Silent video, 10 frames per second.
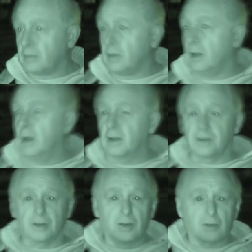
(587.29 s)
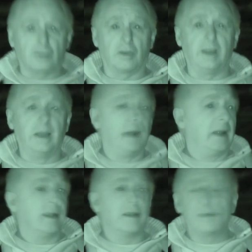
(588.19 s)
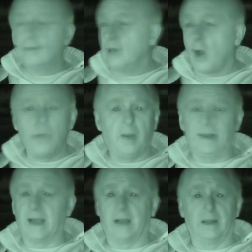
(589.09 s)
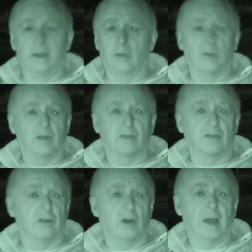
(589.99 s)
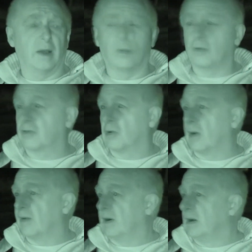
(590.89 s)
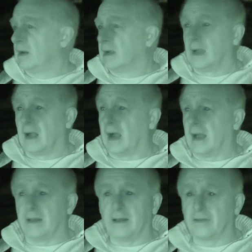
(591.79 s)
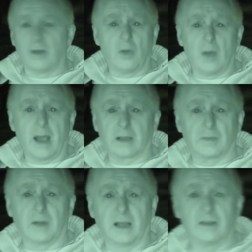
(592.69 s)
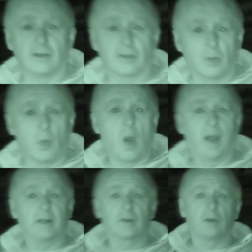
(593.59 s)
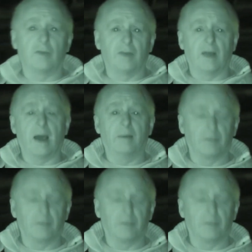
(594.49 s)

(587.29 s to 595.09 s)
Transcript: to the tree. There's nobody down here with us tonight whatsoever, and there's no explanation to why this could have even happened.